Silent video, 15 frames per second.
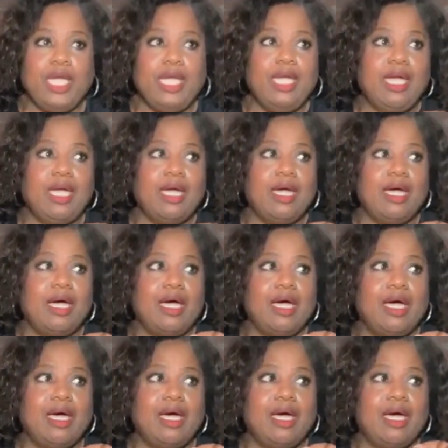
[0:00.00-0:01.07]
We
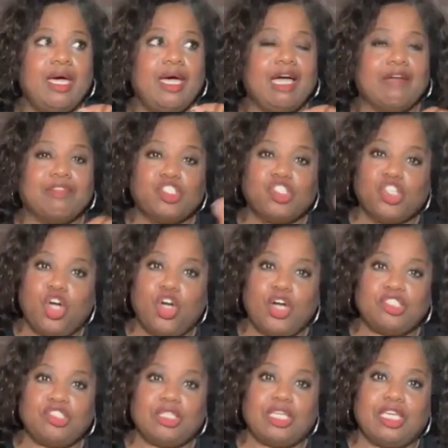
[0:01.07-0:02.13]
have a
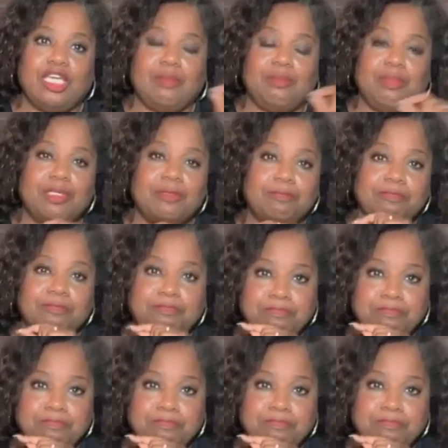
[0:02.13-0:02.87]
charge to keep